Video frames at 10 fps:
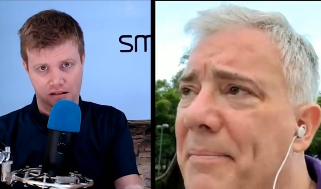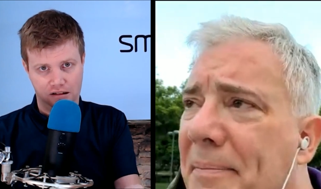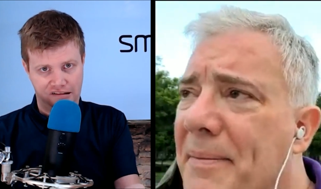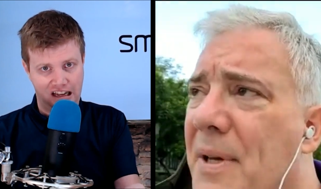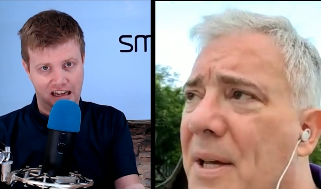
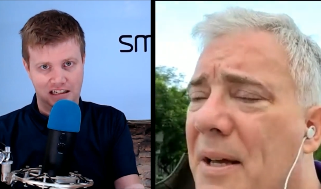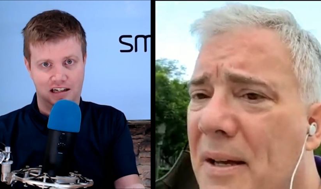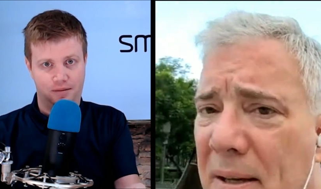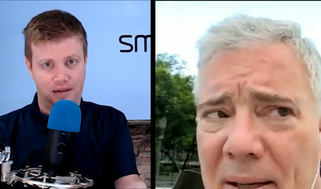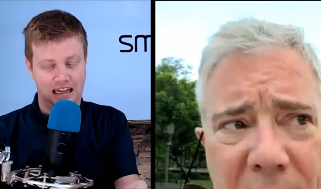Speaker 1: said yet
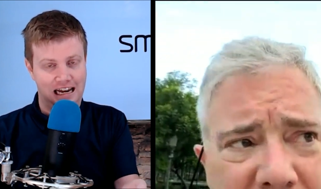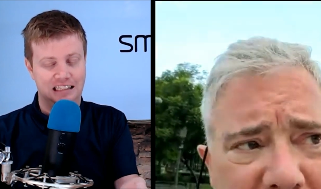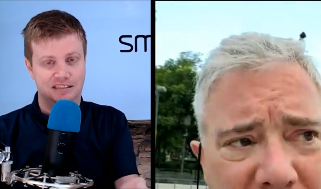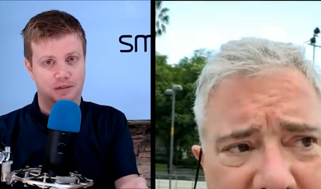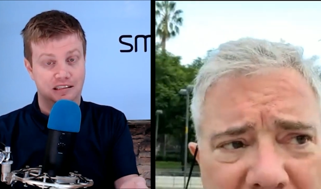about
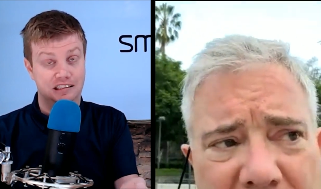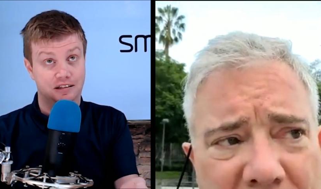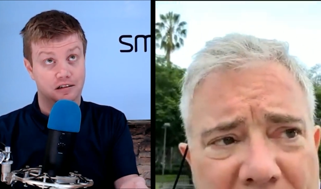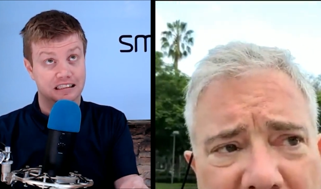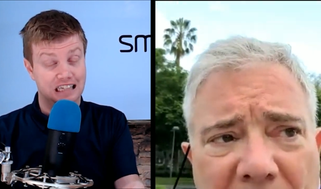Xbox
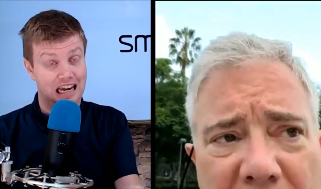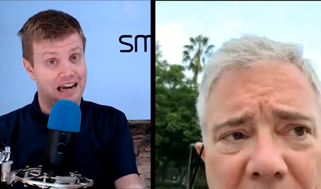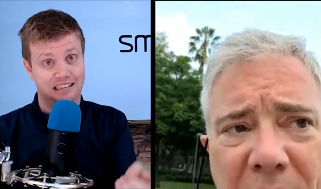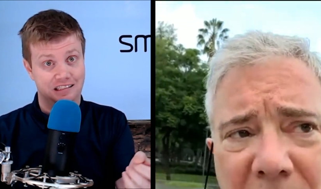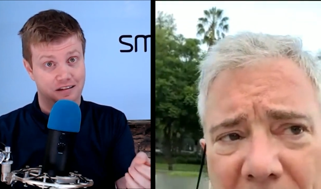Series
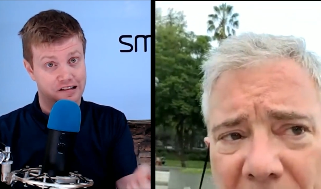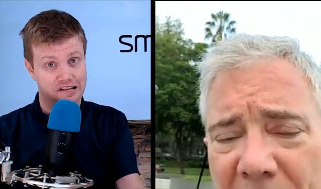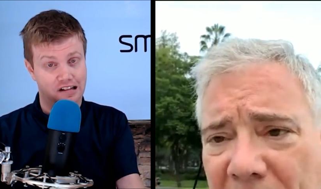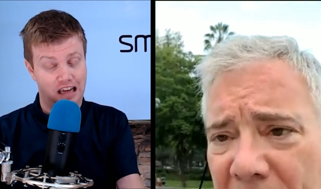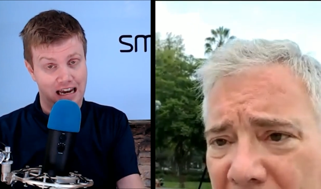S, so this is
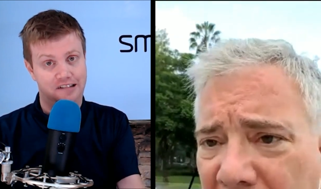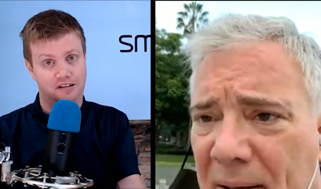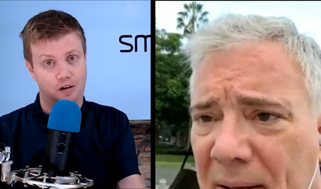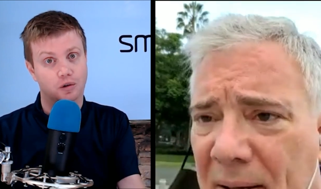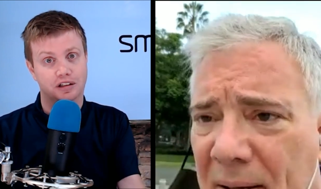X
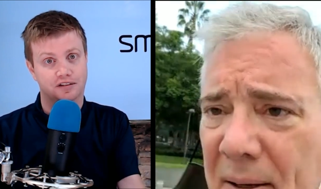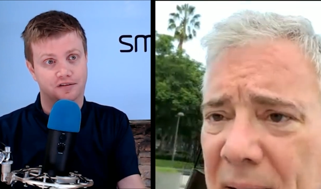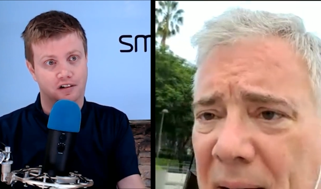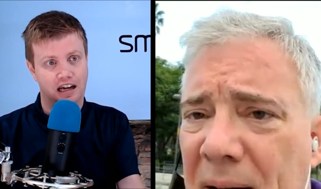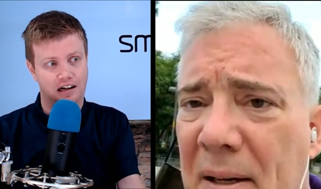only for
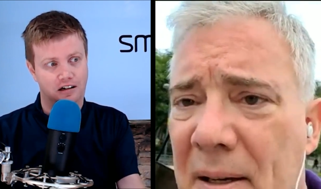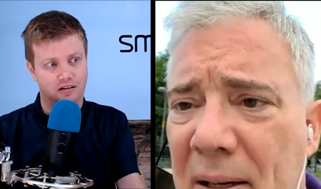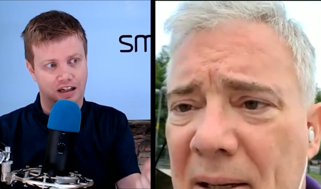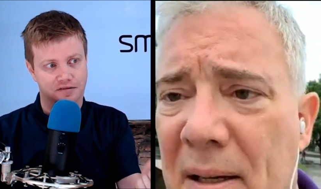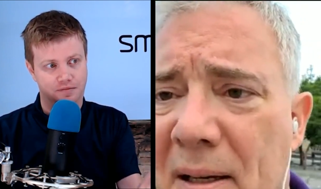now.
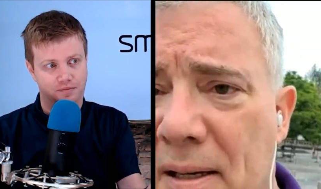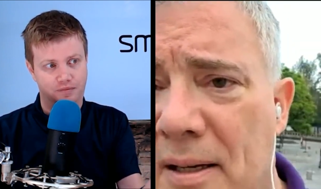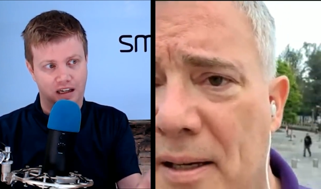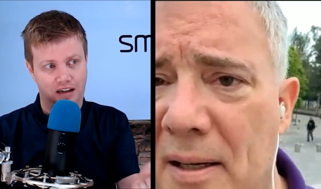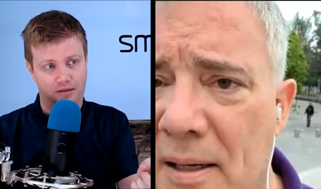As
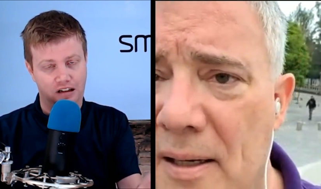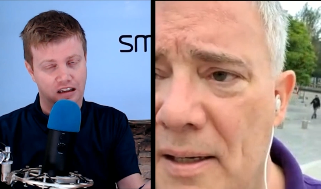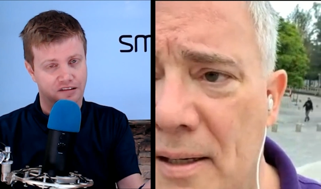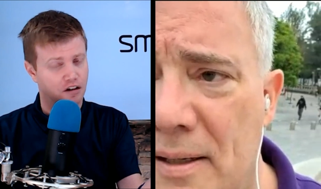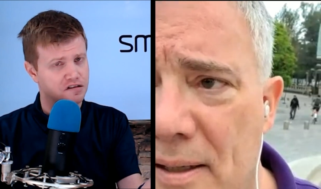
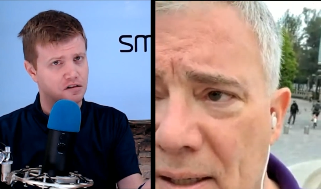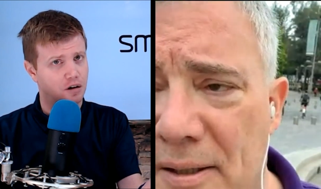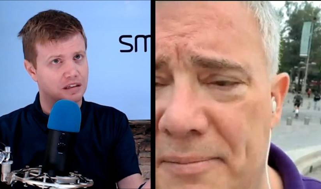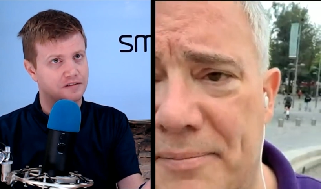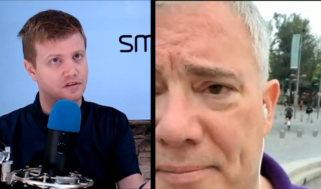it's also, uh I
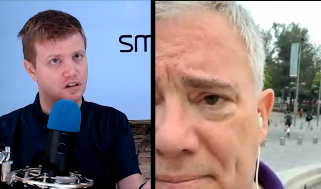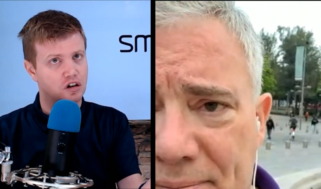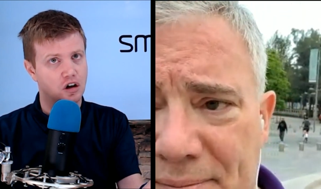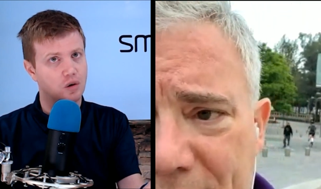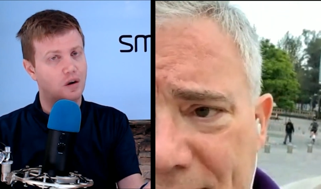believe,
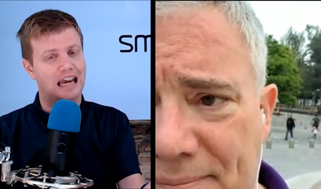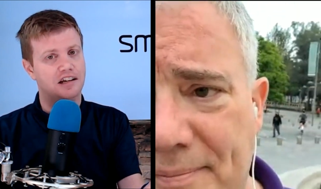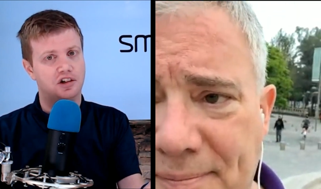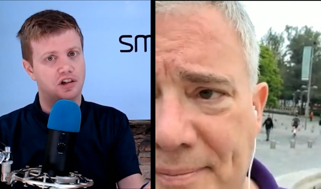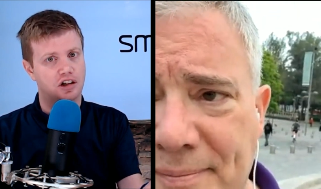no
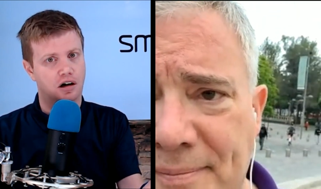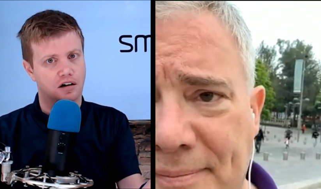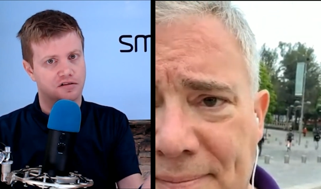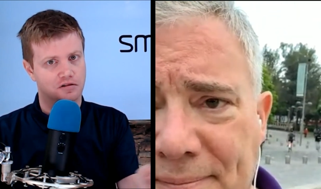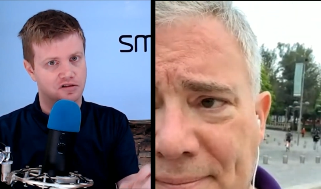HDR,
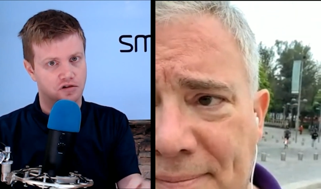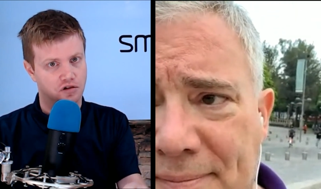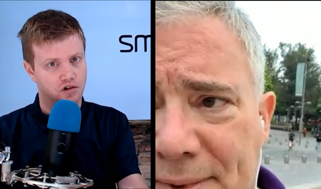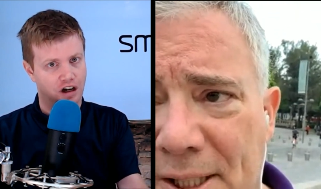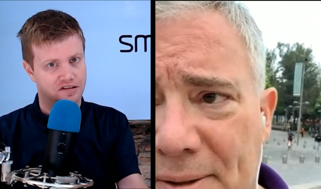so it's
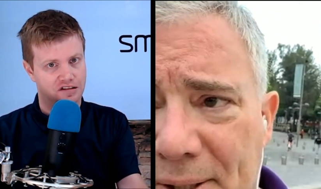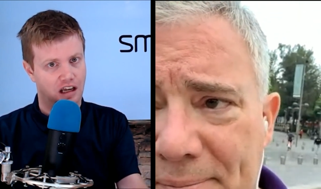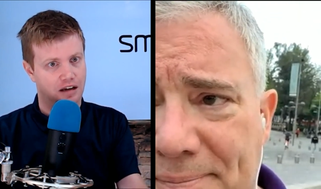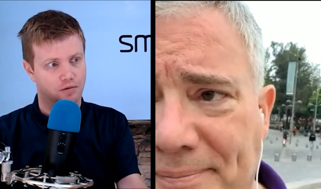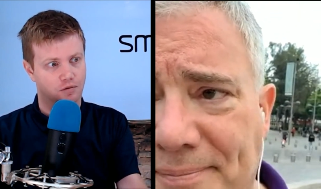just oh,
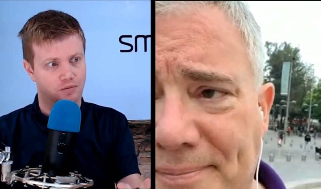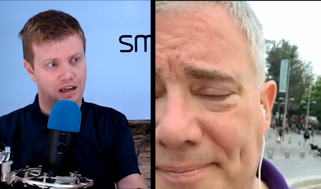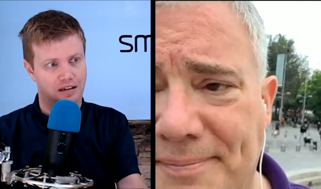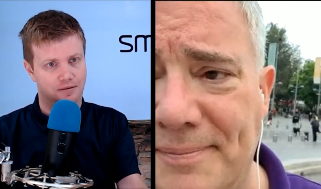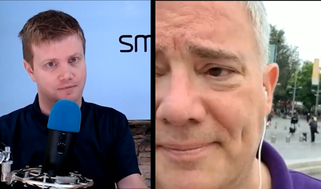a
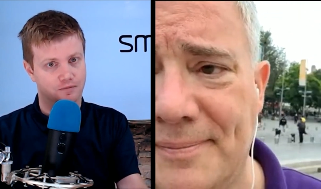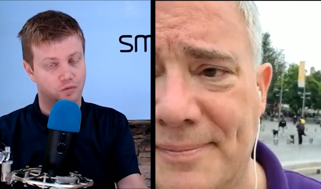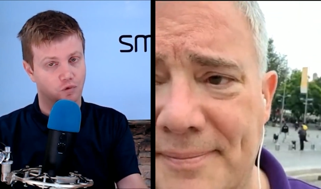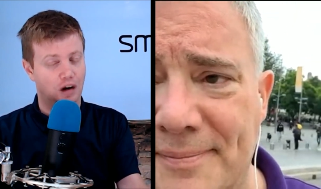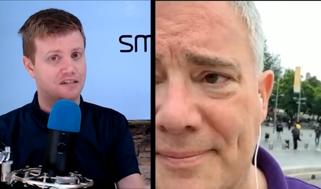a
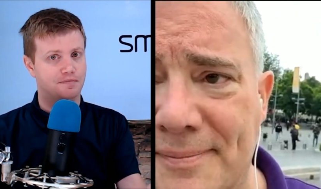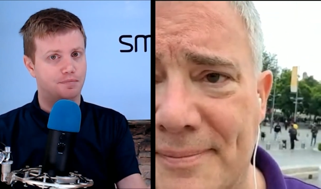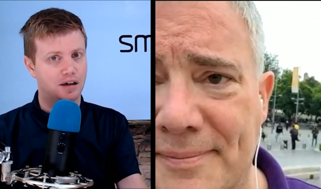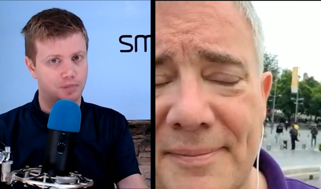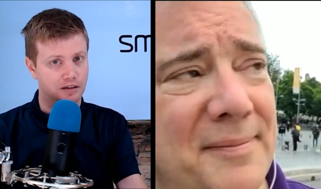res
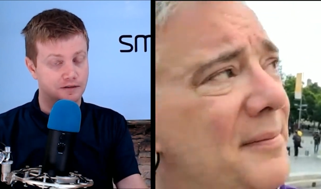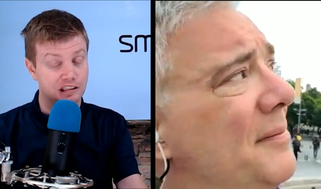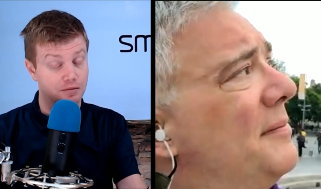bump of some